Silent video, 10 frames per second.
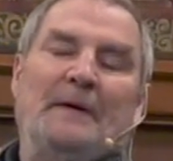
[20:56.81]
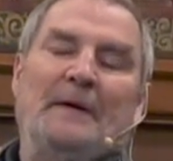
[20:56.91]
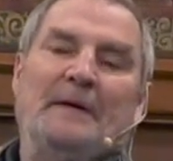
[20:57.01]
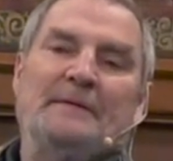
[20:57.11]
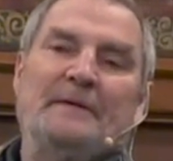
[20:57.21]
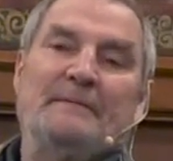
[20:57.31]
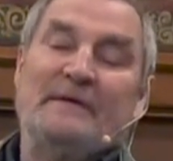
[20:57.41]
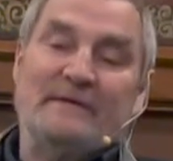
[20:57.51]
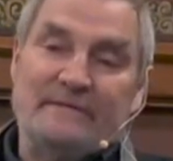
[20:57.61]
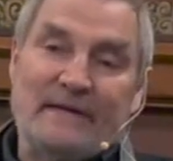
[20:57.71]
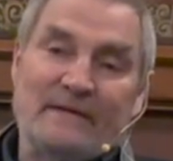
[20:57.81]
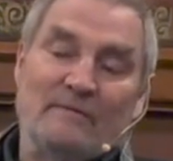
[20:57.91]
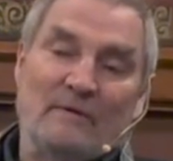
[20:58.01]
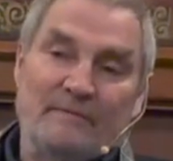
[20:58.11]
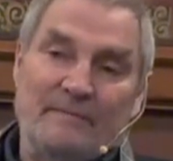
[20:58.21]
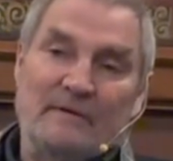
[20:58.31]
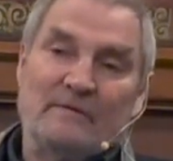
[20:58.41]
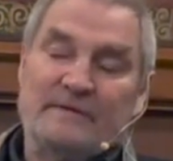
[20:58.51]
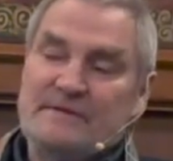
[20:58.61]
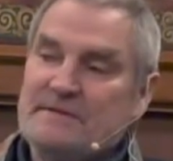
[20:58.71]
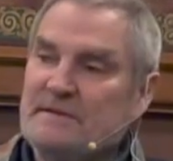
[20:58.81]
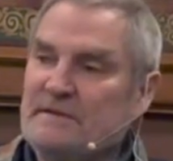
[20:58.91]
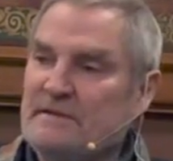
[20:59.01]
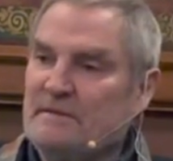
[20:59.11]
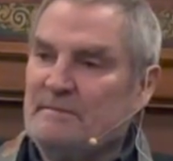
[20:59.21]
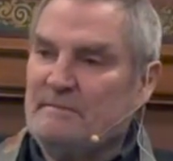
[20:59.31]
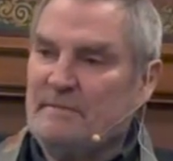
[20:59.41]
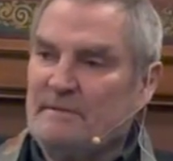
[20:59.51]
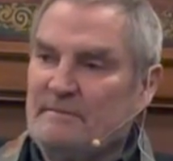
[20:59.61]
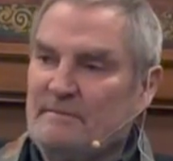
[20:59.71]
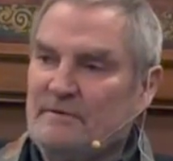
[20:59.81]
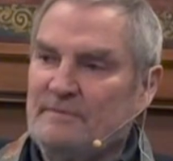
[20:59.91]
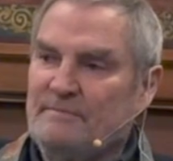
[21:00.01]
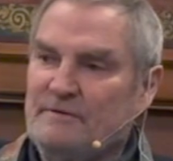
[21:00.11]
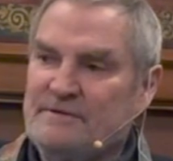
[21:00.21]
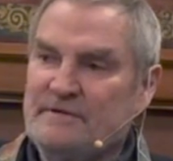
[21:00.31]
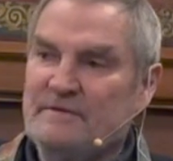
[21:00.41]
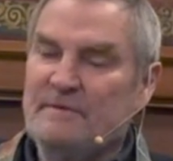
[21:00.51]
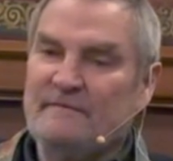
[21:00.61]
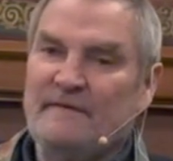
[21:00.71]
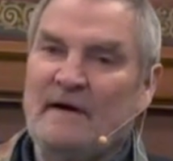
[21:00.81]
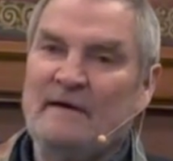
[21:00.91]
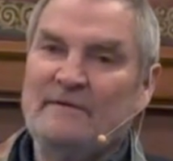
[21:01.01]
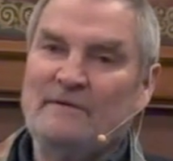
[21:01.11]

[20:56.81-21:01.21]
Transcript: And I mean, nothing wrong with being autistic either, but Buddha pushed it a bit far.